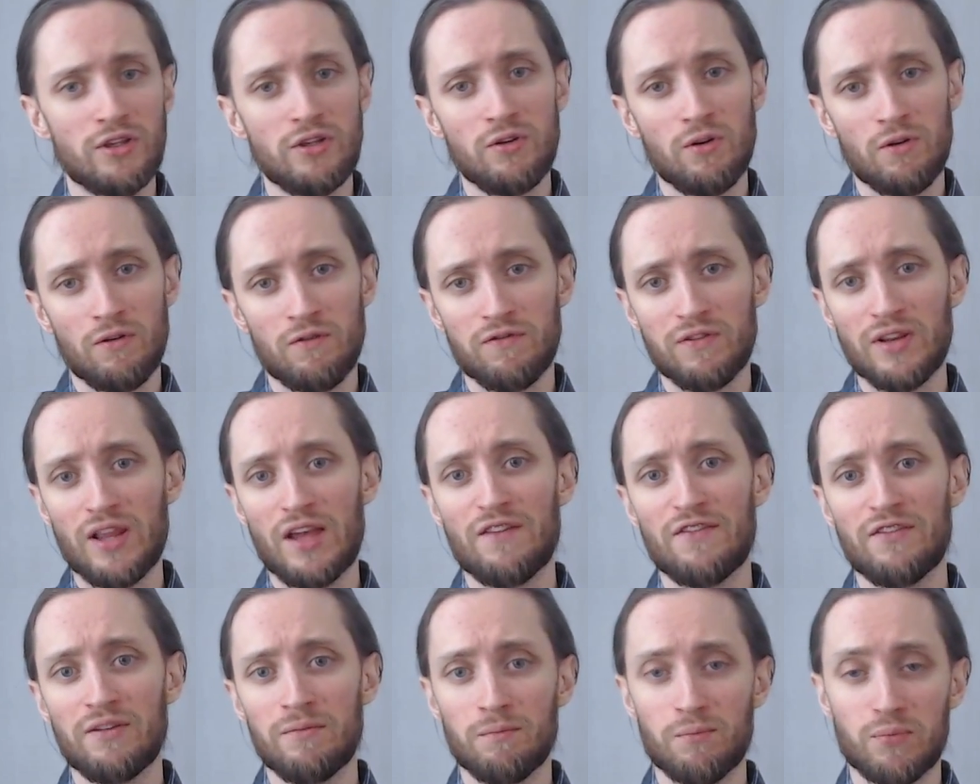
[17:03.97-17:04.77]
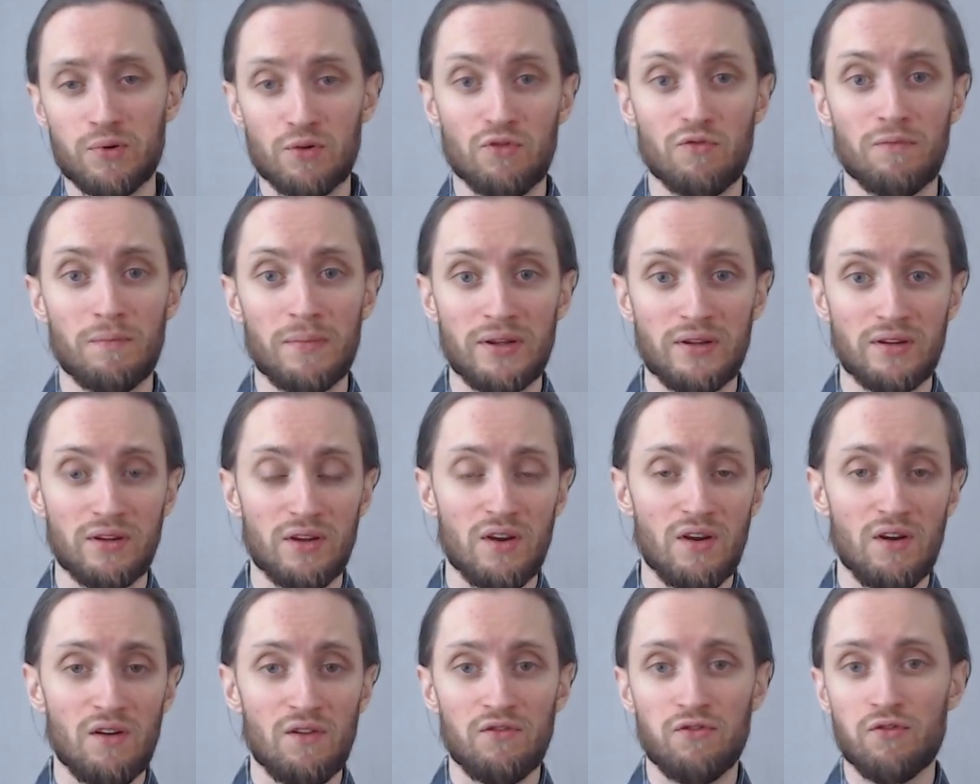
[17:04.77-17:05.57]
of life improvement
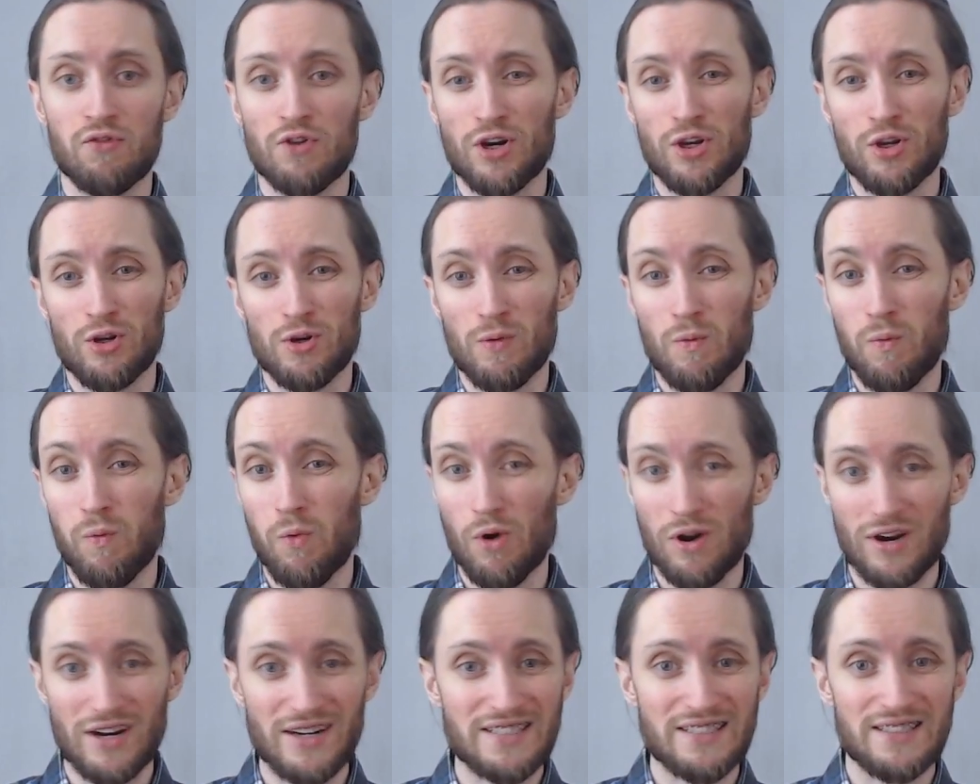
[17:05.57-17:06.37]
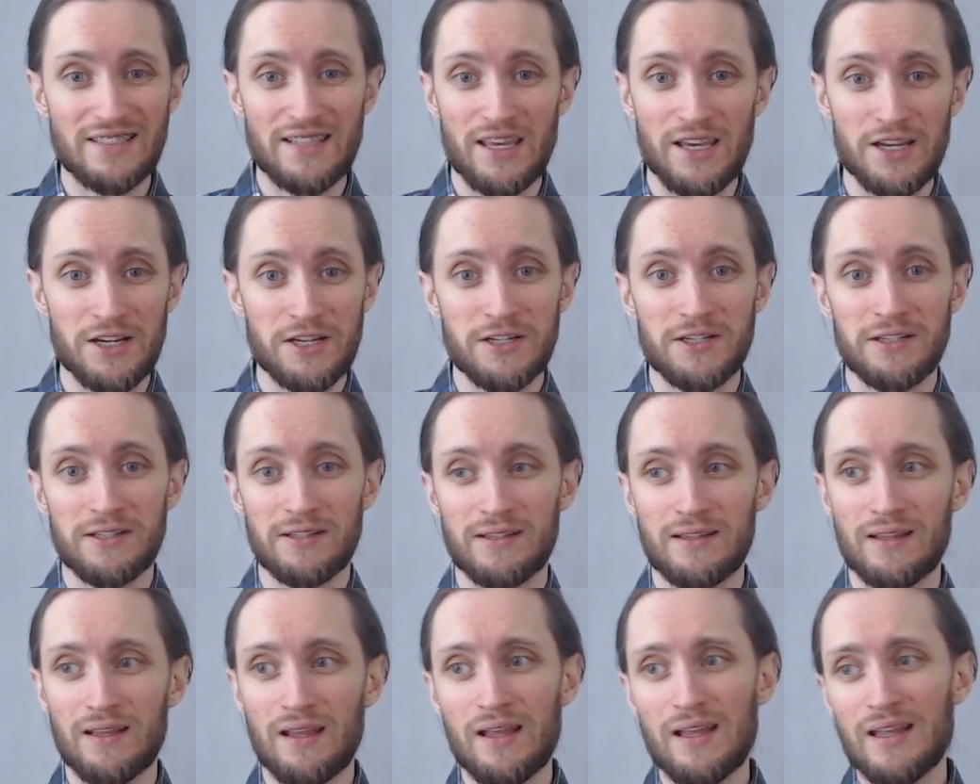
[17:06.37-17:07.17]
for your workstation,
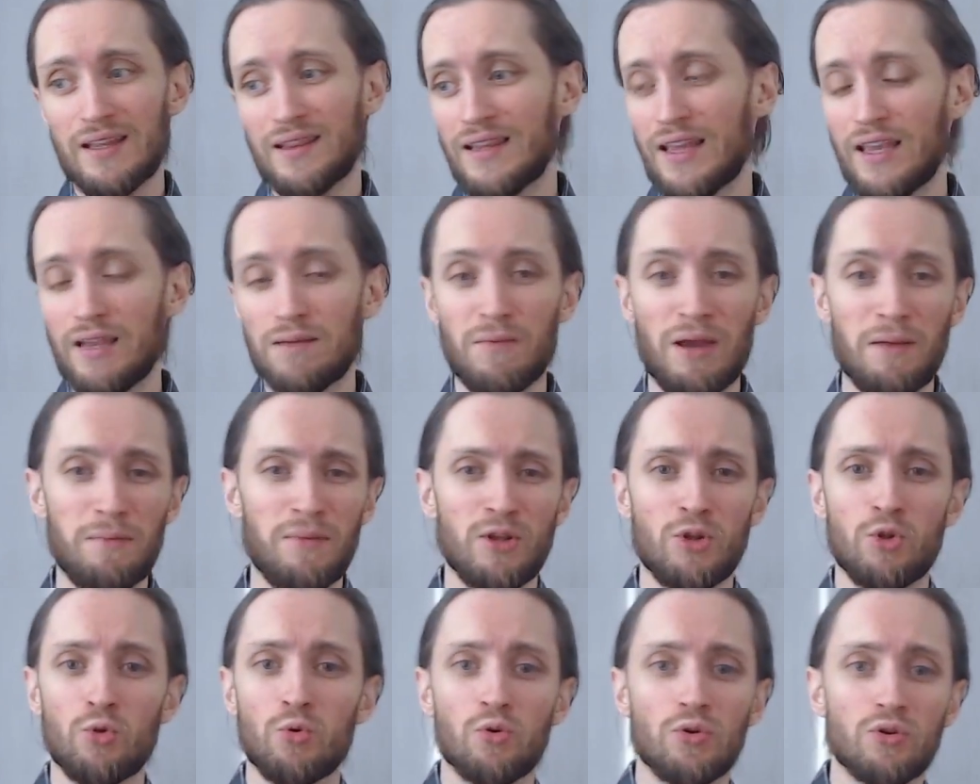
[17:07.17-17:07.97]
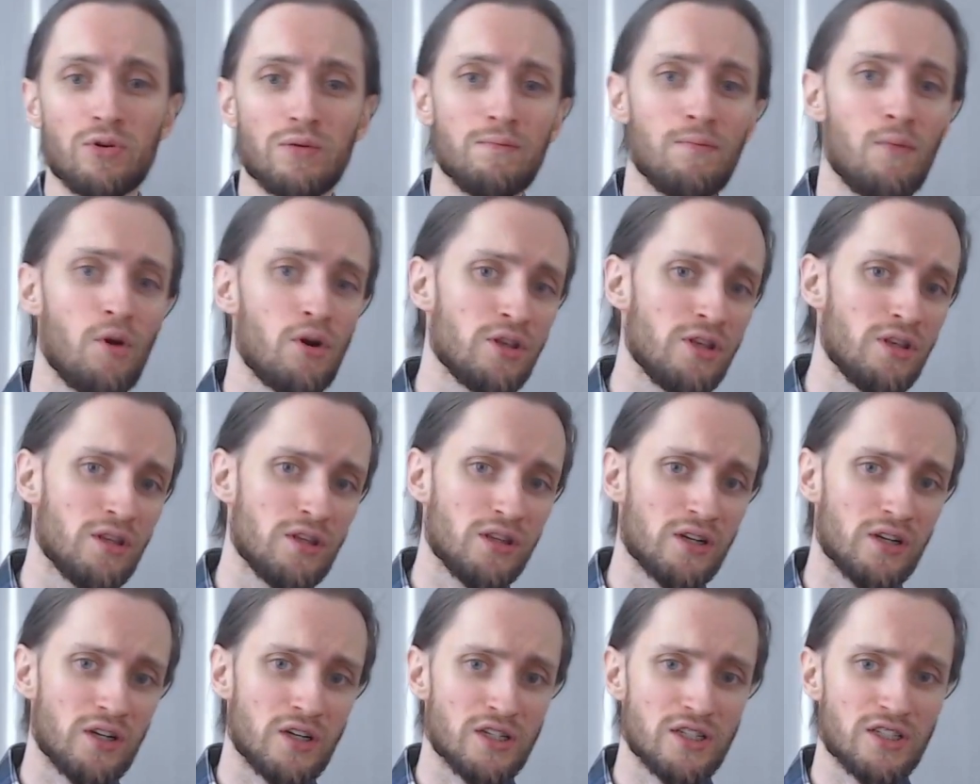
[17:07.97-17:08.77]
like maybe dual
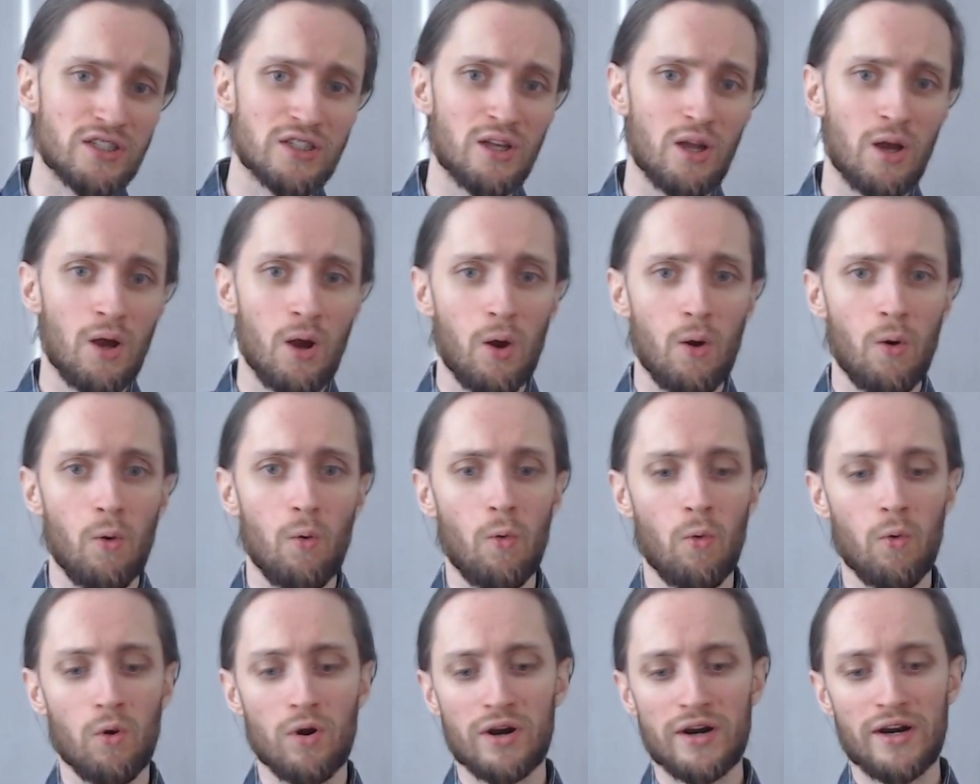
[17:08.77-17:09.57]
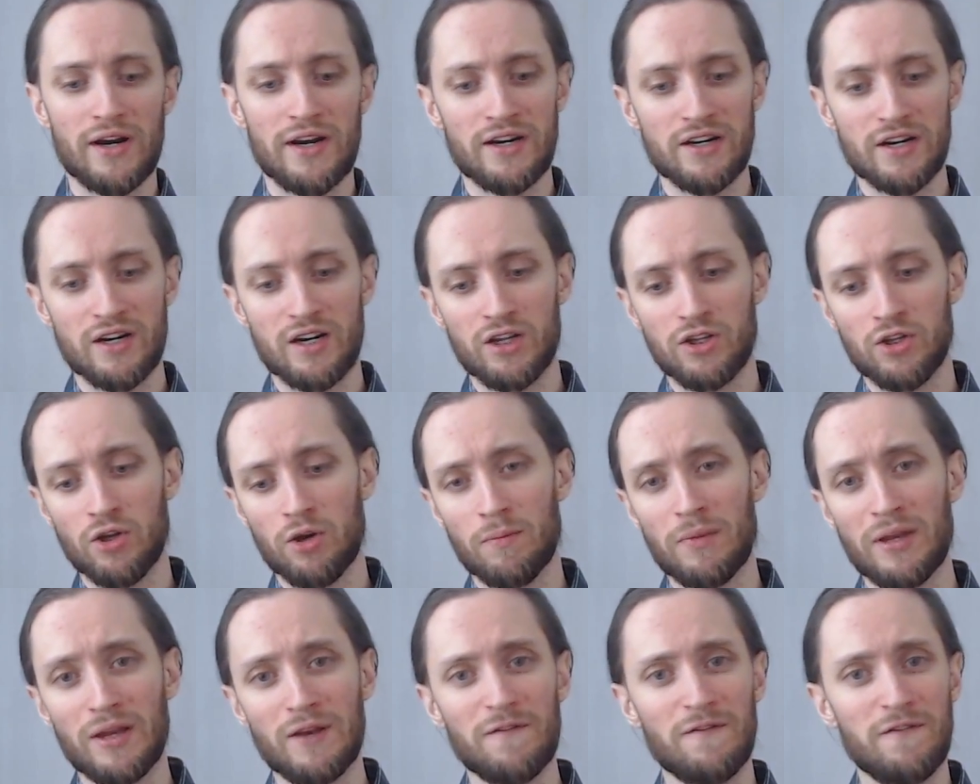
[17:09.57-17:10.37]
monitors or
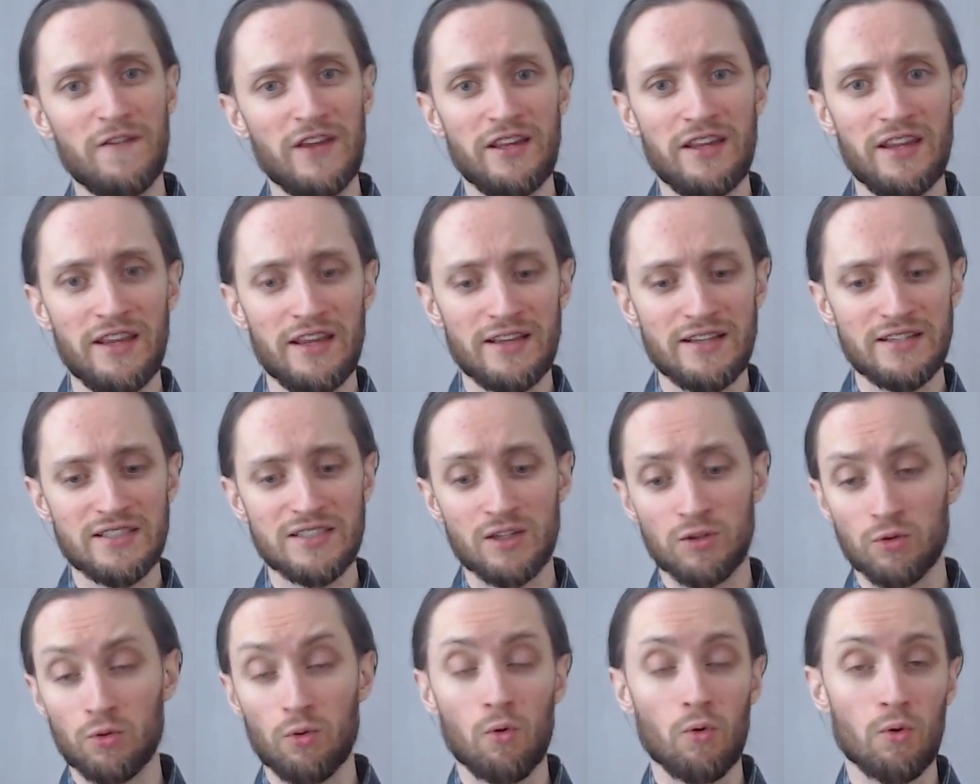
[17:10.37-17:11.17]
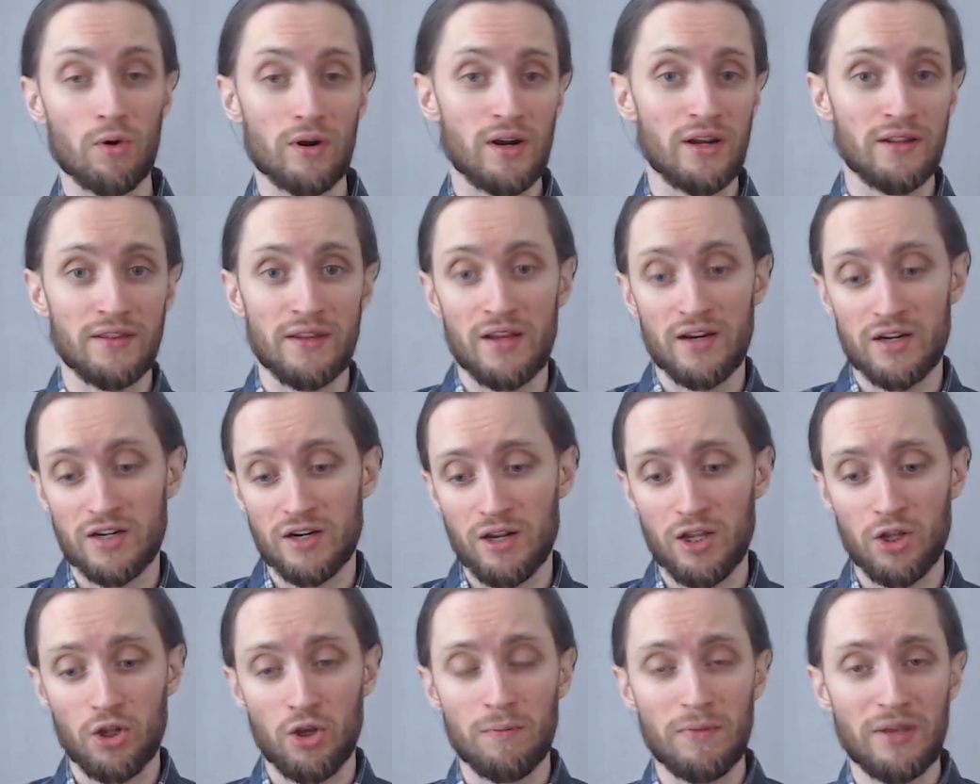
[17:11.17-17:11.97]
ergonomic fittings or an
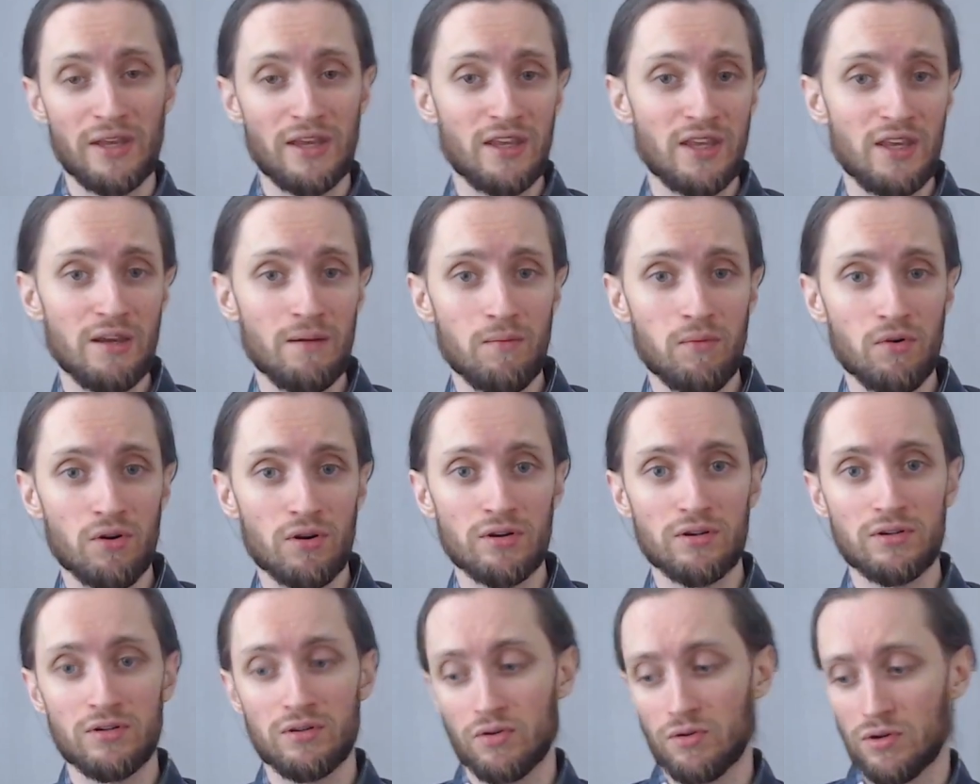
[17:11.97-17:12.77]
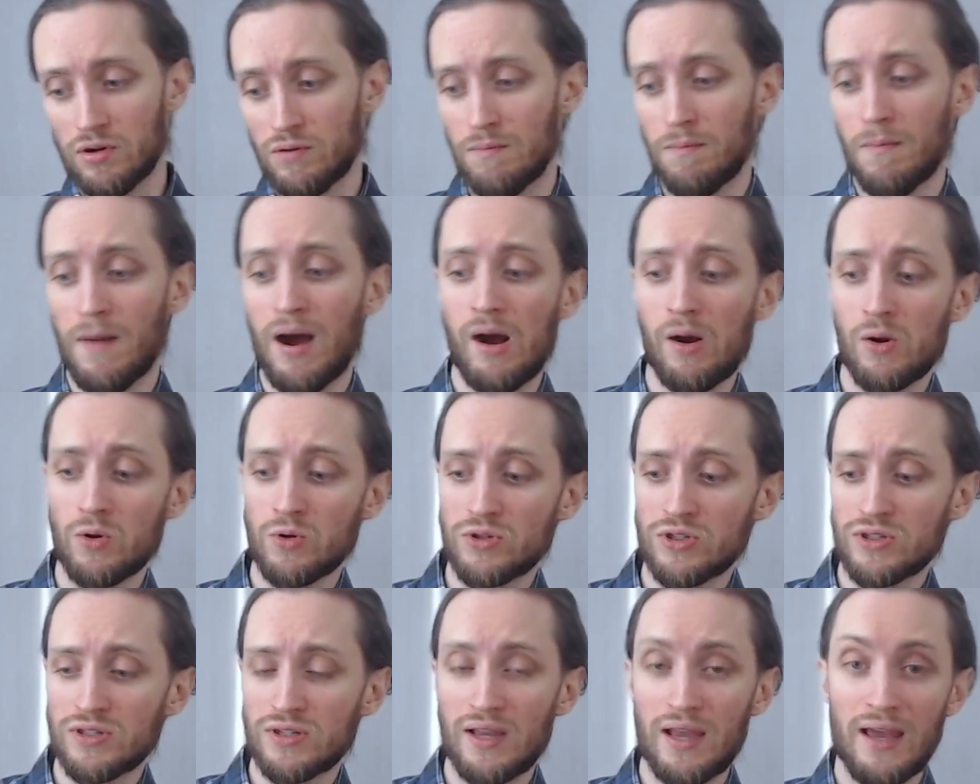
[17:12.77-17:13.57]
ergonomic keyboard or
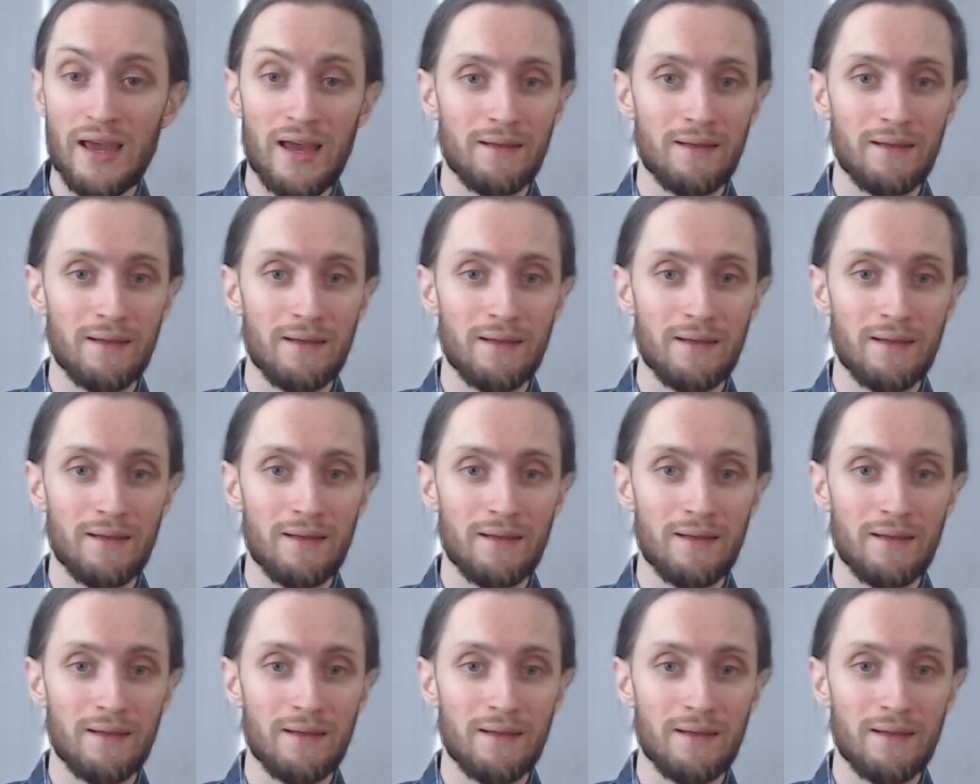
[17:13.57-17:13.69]
mouse.